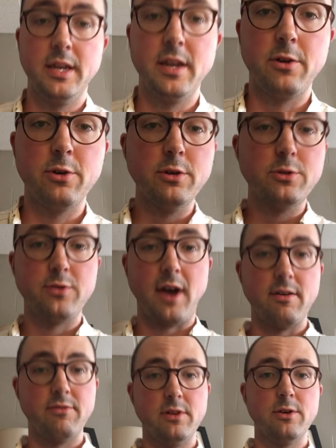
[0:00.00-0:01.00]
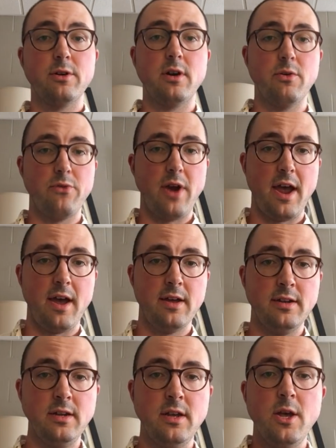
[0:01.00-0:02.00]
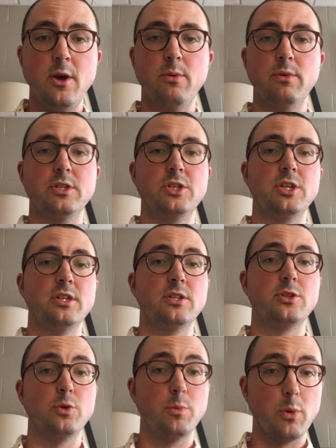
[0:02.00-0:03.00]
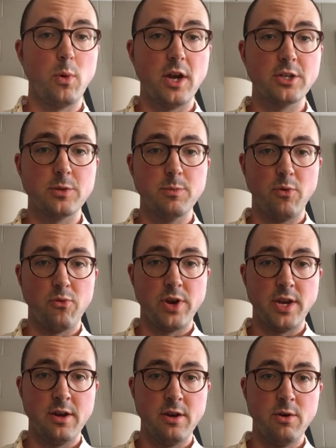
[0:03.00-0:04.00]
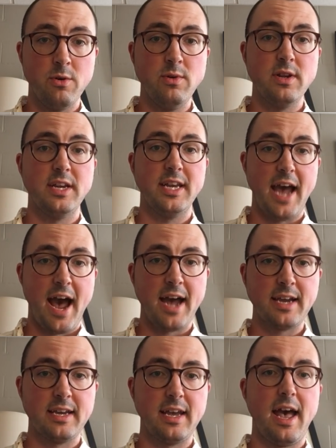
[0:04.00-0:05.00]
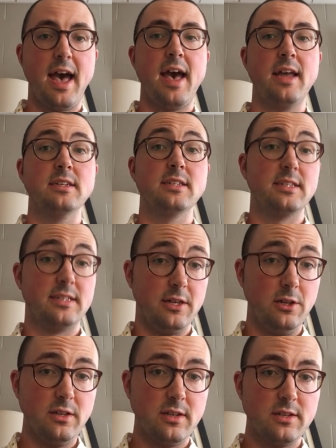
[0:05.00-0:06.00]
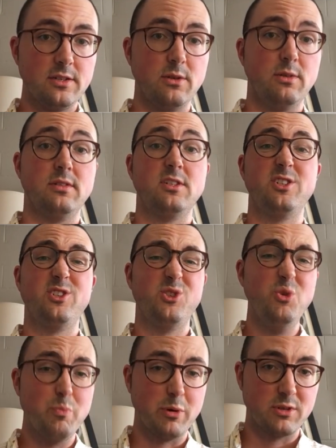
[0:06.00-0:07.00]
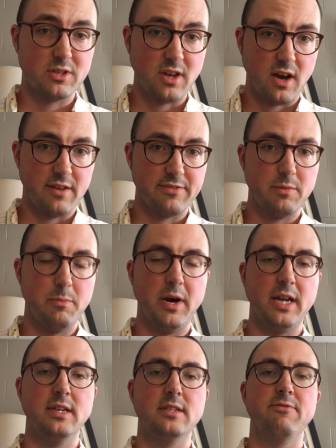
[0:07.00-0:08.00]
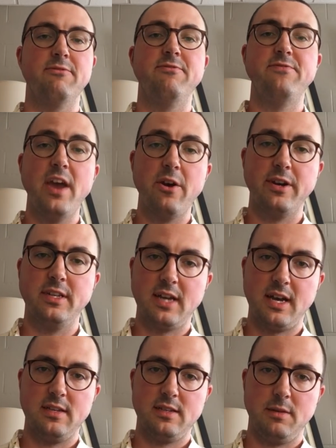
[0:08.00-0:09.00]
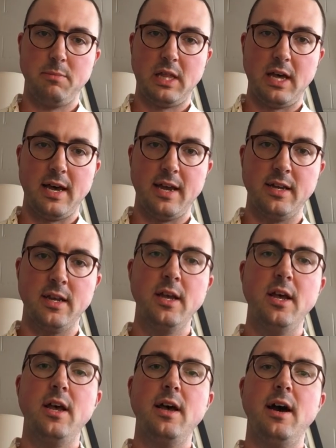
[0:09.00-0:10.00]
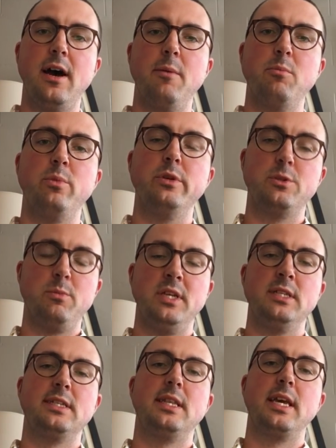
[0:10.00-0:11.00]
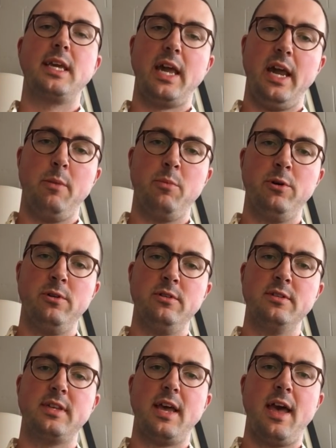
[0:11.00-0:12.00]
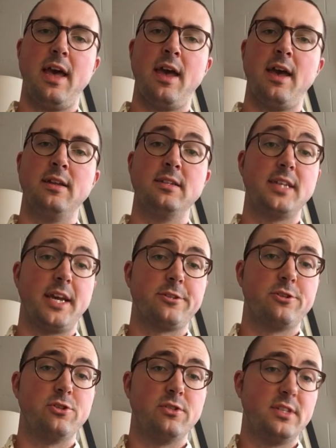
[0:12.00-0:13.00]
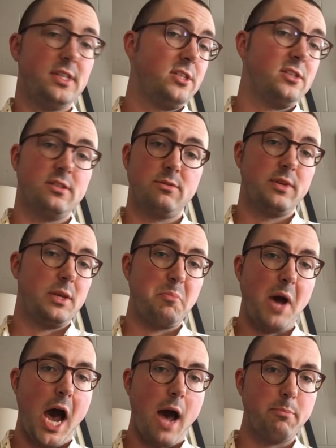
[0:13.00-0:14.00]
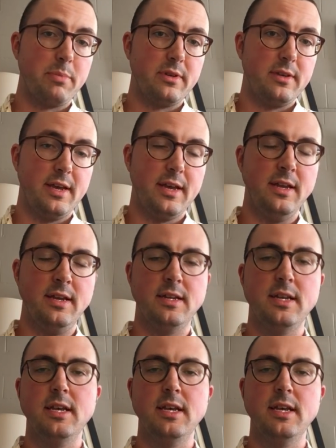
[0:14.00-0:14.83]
Knitter Traveler Aran, which is superwash merino, yak, and silk. So it's super soft, but it's very tightly plied, which means that cables and textured stitches really pop in it.